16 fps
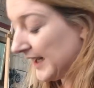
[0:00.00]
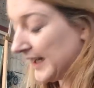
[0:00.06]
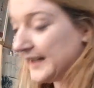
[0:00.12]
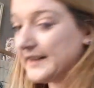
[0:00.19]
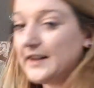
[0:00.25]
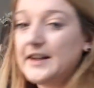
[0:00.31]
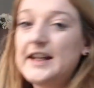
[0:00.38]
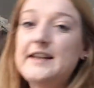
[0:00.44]

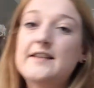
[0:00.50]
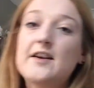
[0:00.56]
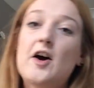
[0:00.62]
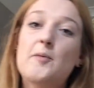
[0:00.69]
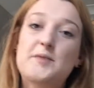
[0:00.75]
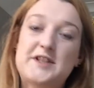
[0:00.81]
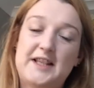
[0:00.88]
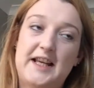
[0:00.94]
So these
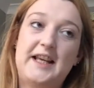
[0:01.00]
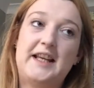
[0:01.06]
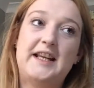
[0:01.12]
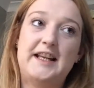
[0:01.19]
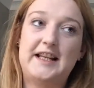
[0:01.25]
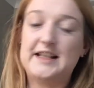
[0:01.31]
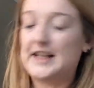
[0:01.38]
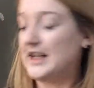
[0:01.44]
aren't
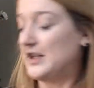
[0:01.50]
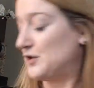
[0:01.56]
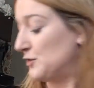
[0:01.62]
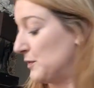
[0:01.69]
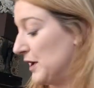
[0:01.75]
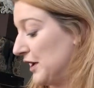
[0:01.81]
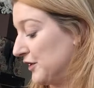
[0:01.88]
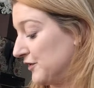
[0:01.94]
particularly
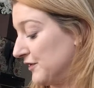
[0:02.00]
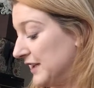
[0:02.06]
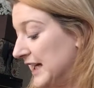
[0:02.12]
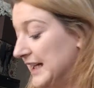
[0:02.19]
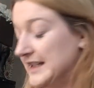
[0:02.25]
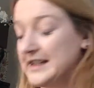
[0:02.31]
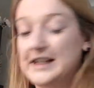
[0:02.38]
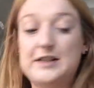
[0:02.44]
needlework
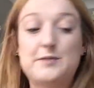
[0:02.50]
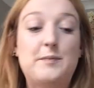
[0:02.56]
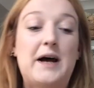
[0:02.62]
related,